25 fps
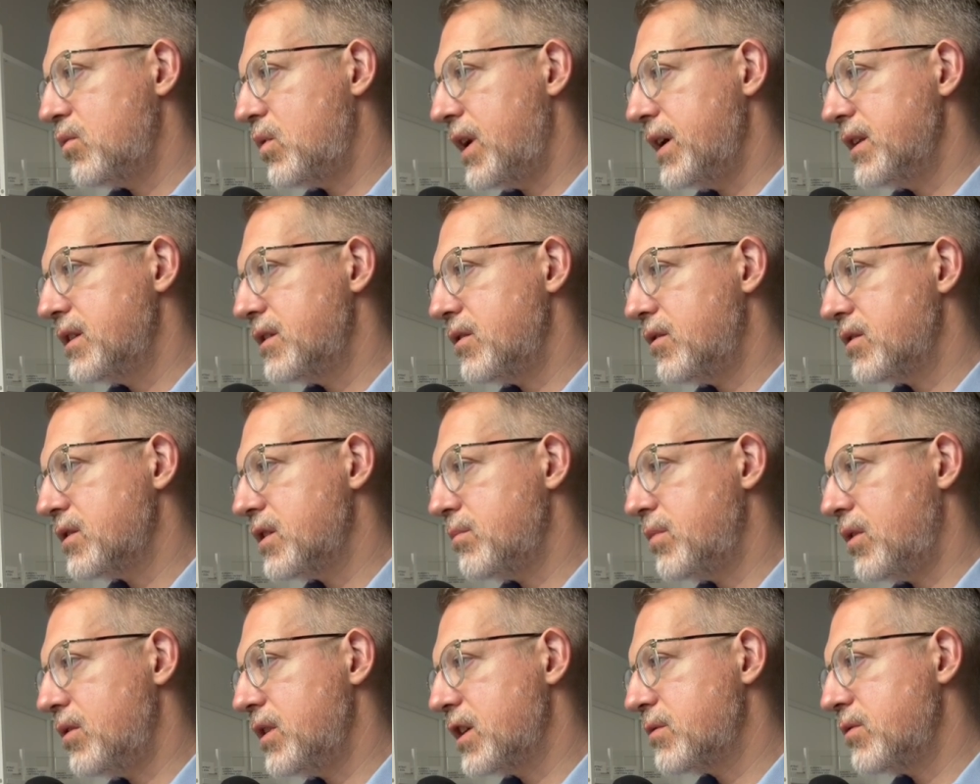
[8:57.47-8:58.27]
You can
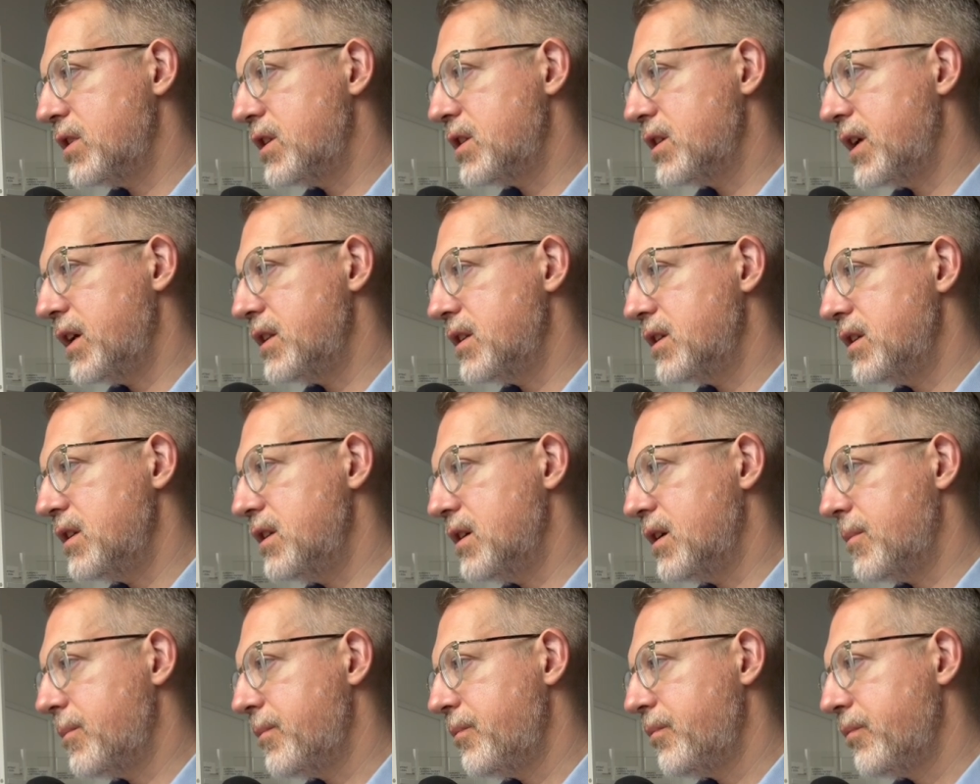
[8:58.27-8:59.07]
ask the AI to
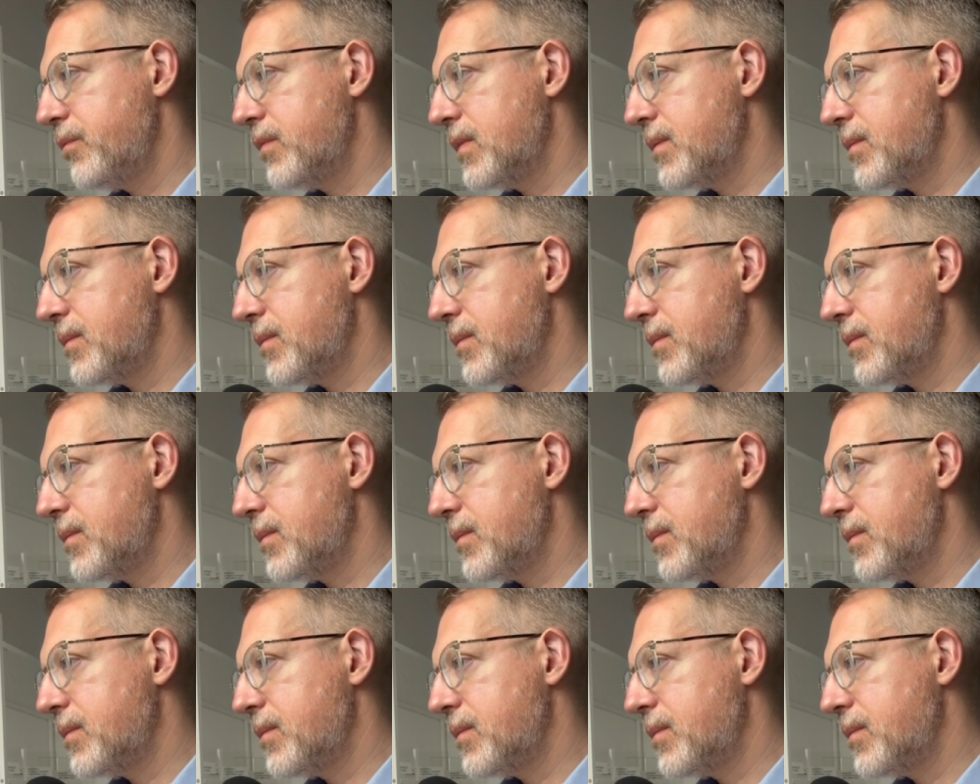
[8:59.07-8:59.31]
generate a